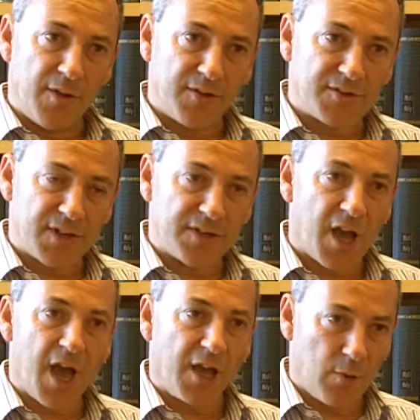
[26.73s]
such
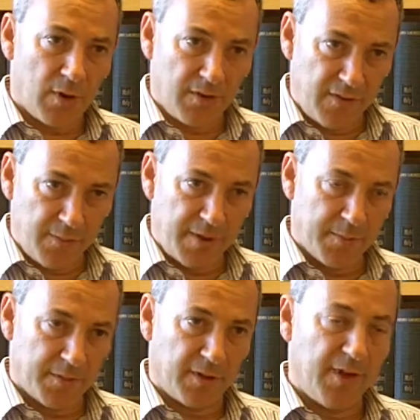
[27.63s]
high quality
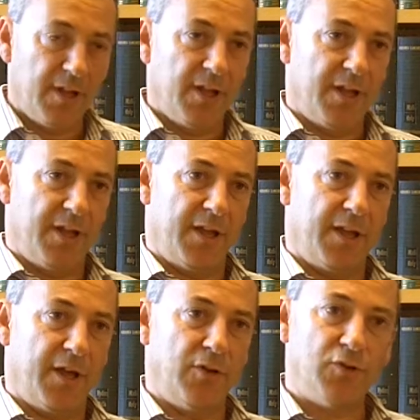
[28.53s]
people
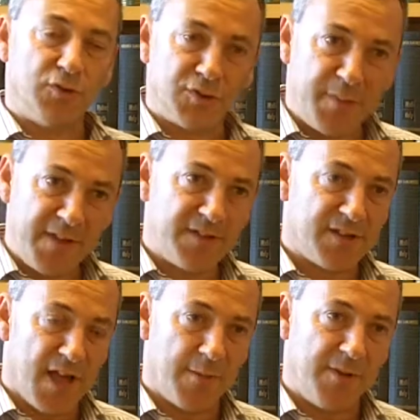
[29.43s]
uh, to spend
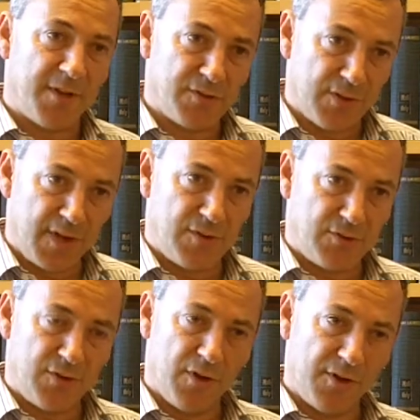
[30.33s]
time here, to get
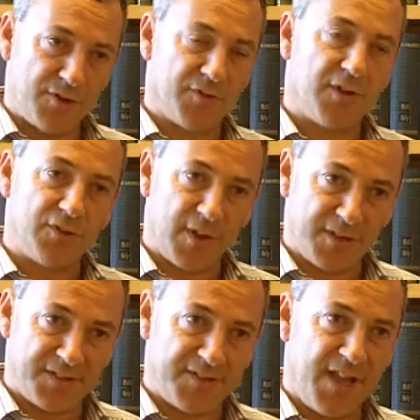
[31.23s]
to know Israel, to
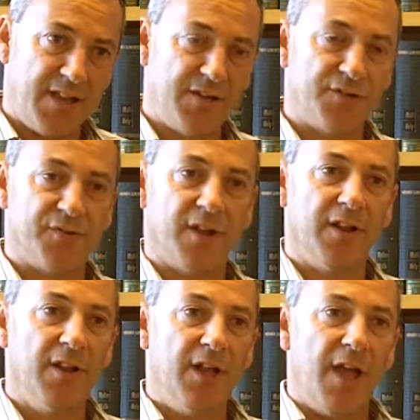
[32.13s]
understand Israel,
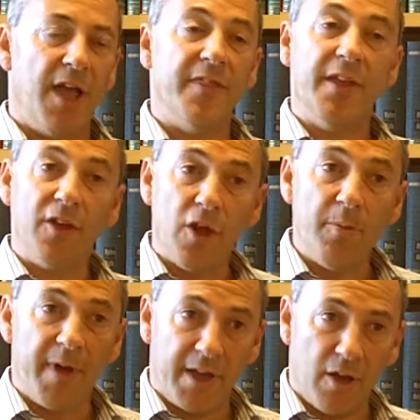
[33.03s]
and then go
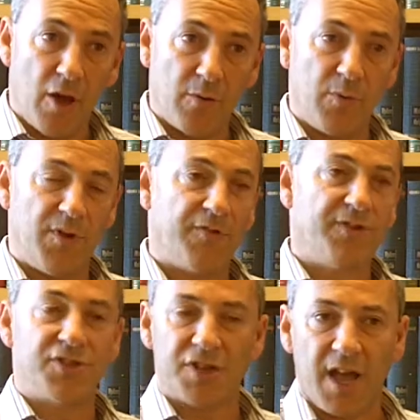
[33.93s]
back home, whether
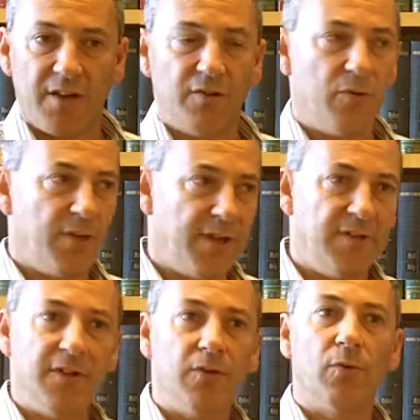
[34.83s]
it's China or
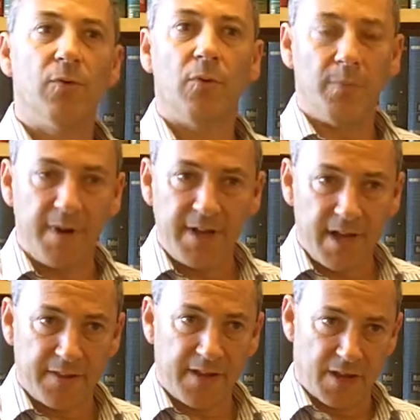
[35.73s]
India or, or many
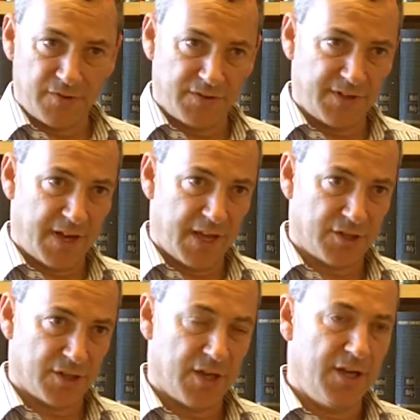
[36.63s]
other countries in
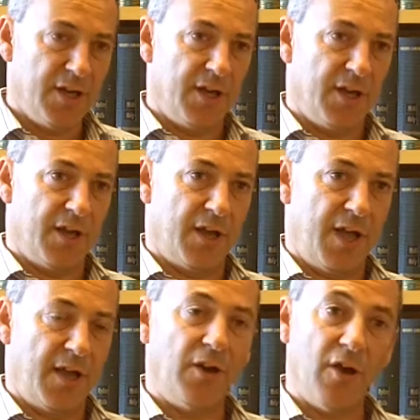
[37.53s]
Asia, uh,
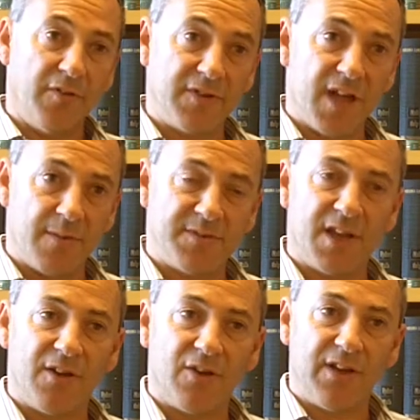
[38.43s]
and over time
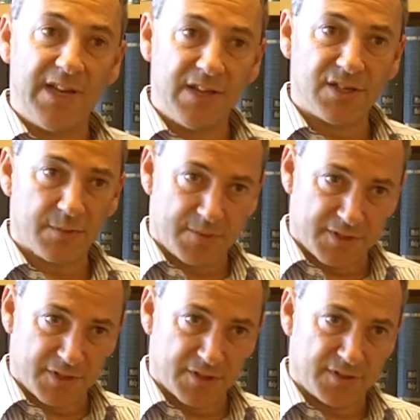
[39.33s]
take on leadership
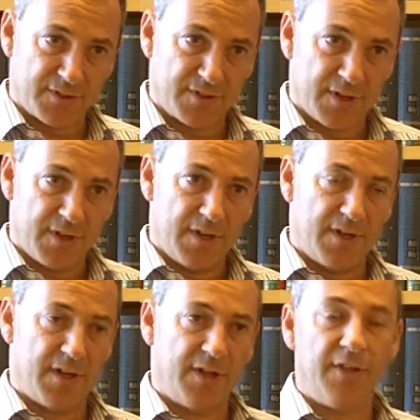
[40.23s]
positions
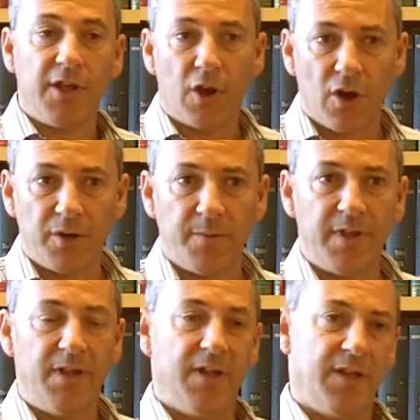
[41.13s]
uh, in the
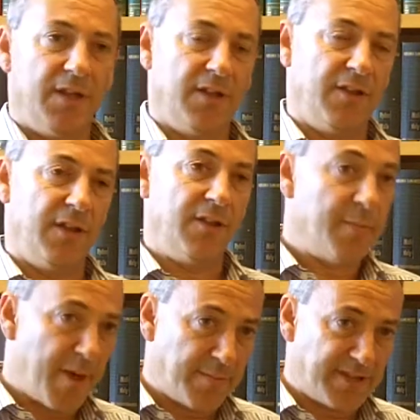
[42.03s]
economy, in, in
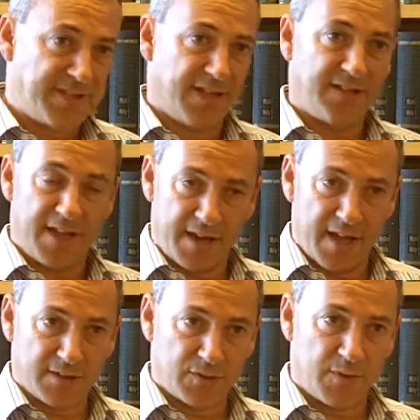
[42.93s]
the public sector, and
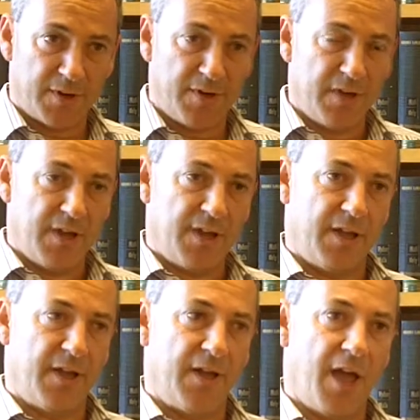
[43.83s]
elsewhere,
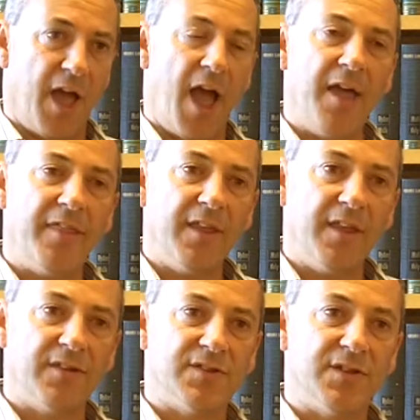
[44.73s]
uh, I, I,
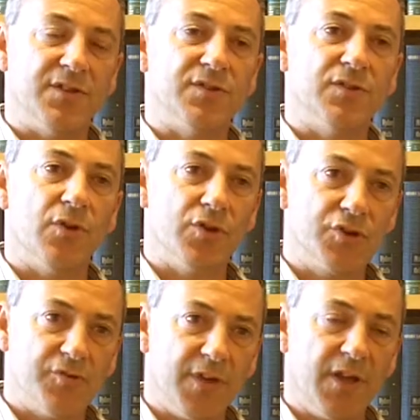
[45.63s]
think is, is
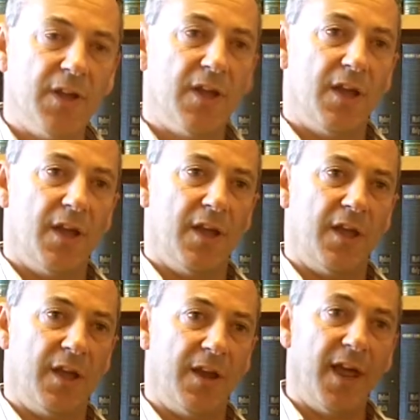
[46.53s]
nurturing uh,
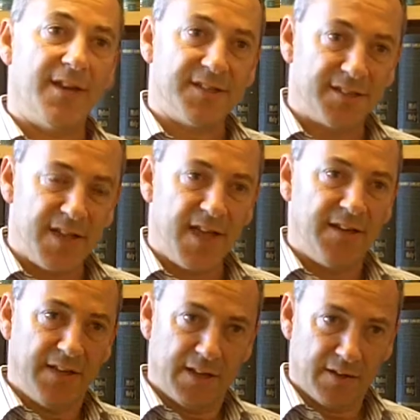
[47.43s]
an
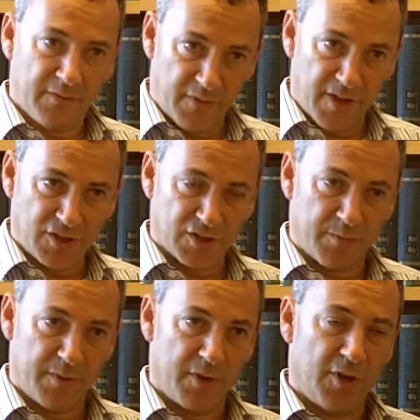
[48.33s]
understanding and a
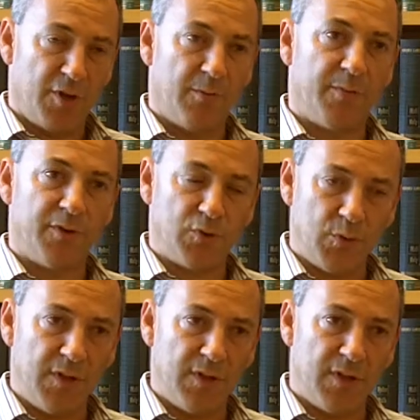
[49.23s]
friendship
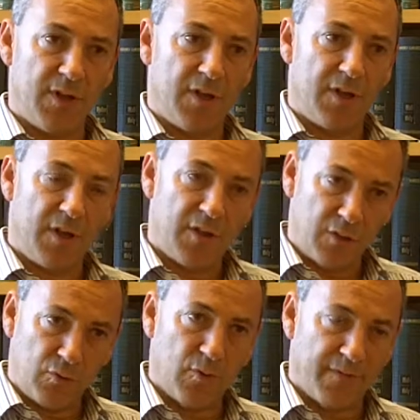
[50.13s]
between the, the,
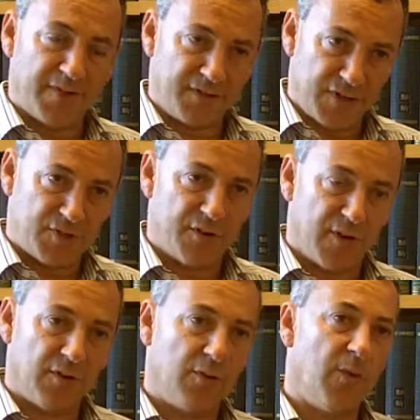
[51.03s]
the, two of us,
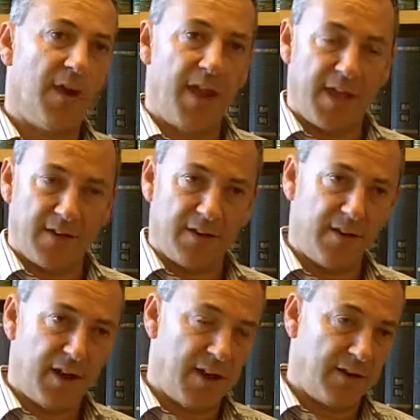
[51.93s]
Israel on the one hand
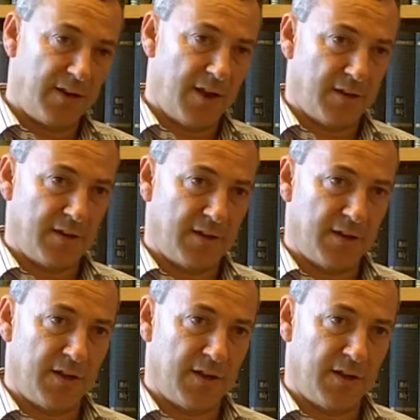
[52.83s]
and, and, and